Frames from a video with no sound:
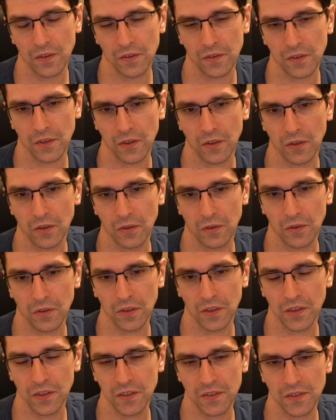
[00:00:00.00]
So
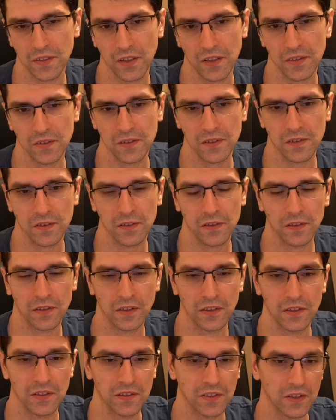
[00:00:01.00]
he
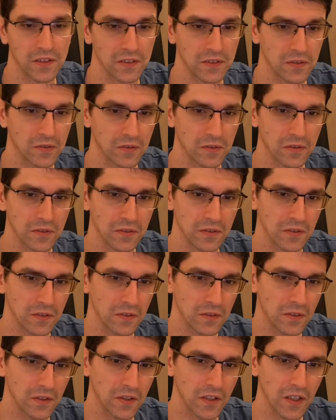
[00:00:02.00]
decided to continue
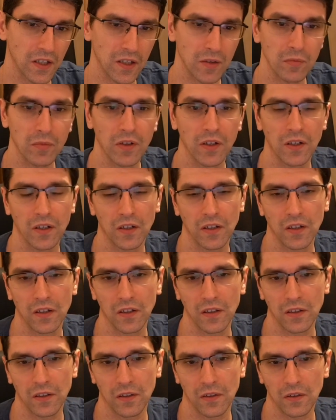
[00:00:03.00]
the game
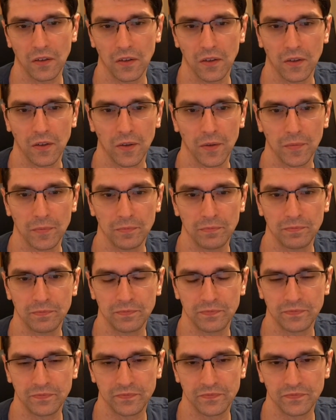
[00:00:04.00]

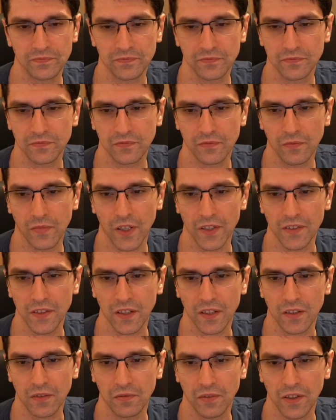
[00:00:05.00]
by
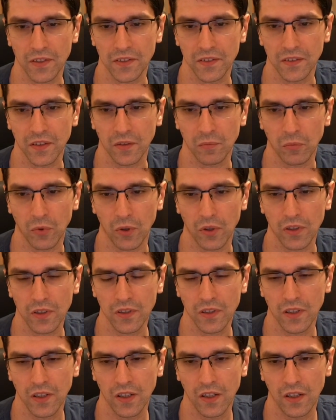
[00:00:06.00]
sacrificing a
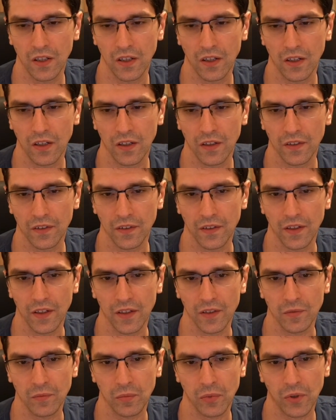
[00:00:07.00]
pawn.
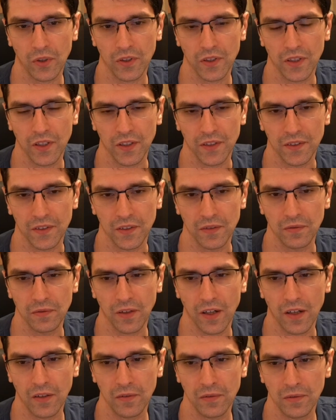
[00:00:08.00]
Then pawn takes
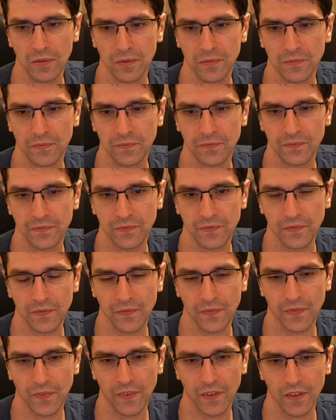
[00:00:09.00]
d5,
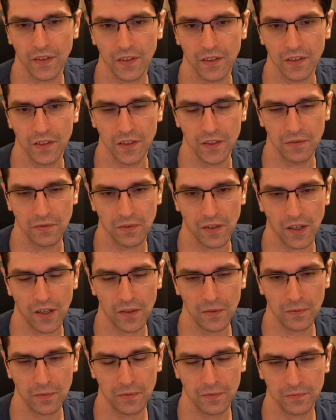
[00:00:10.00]

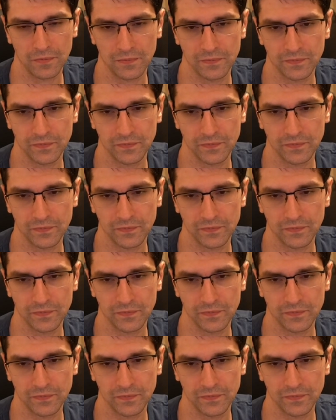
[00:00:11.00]
e5.